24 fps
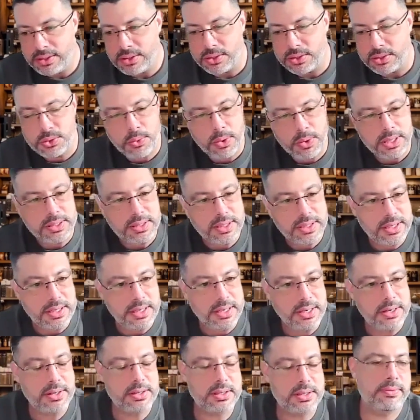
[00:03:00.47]
to 20
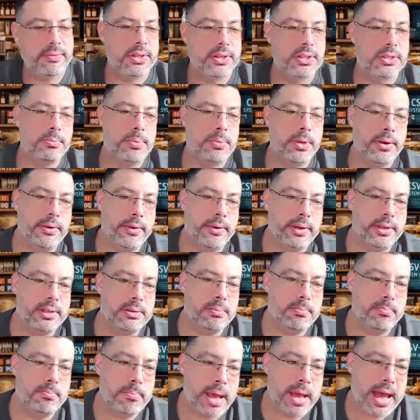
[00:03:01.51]
years of experience
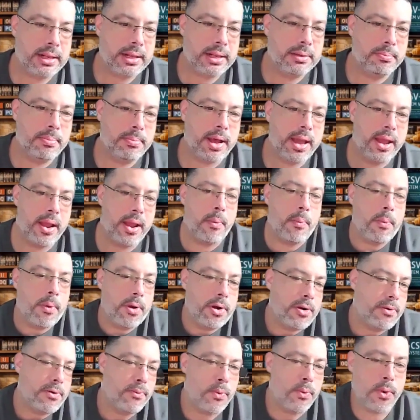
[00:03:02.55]
backed by a
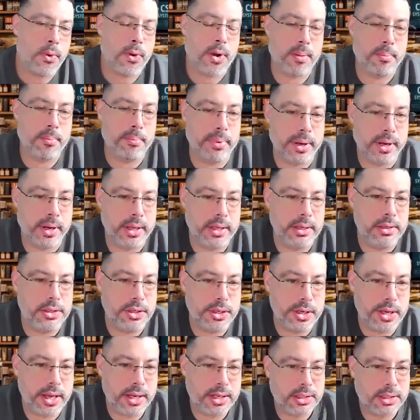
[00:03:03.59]
wonderful company,
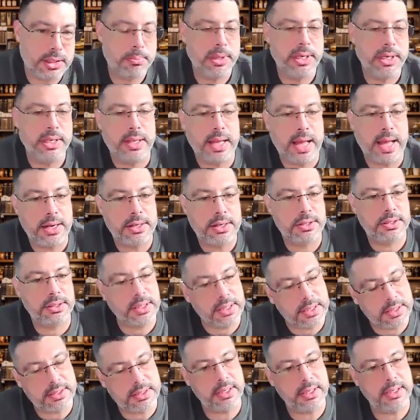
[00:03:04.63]

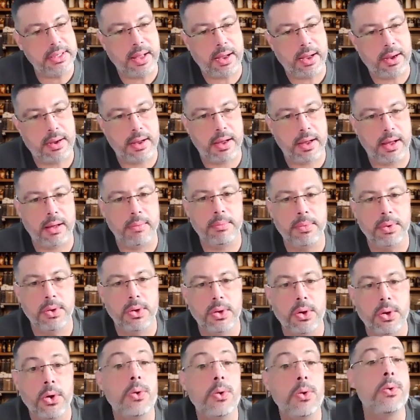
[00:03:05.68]
gxp-cc.com,
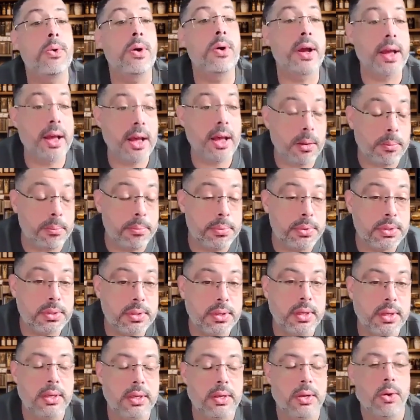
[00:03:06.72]
who helps
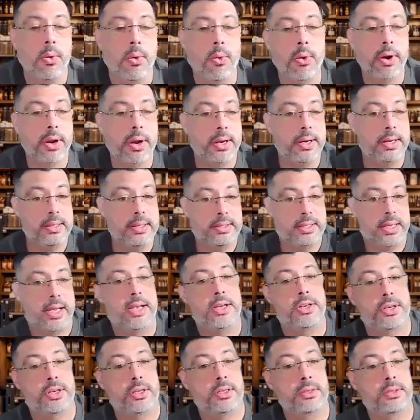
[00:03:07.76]

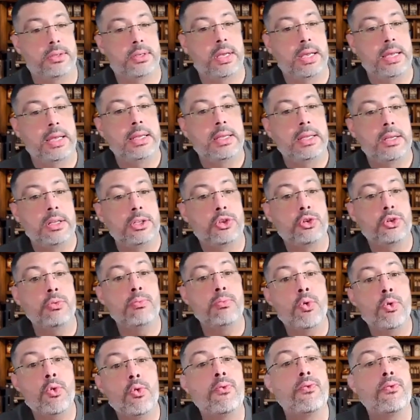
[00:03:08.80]
organizations to
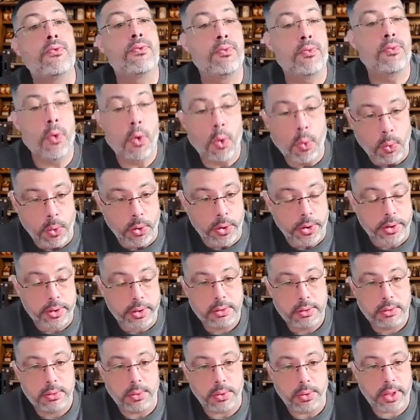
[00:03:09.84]
move forward.
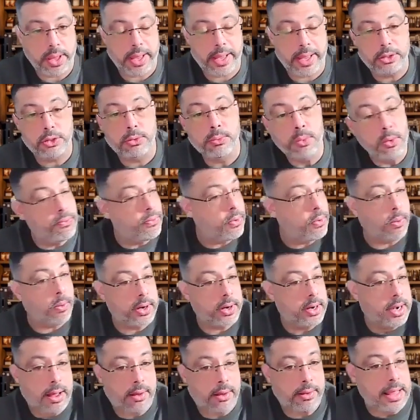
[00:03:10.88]
Okay, to move
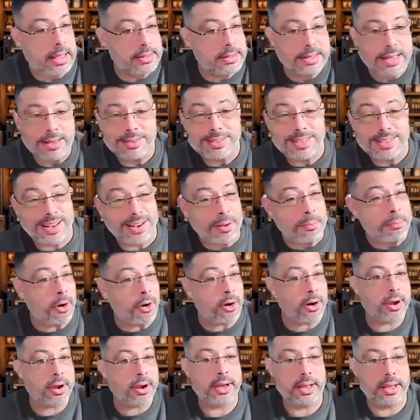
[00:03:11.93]
forward. Now, that sounds like a
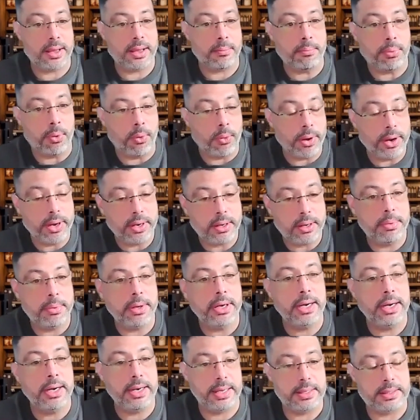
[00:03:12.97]
marketing point,
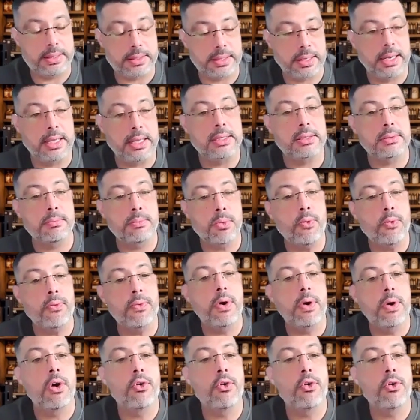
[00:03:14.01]
but it is. Let's move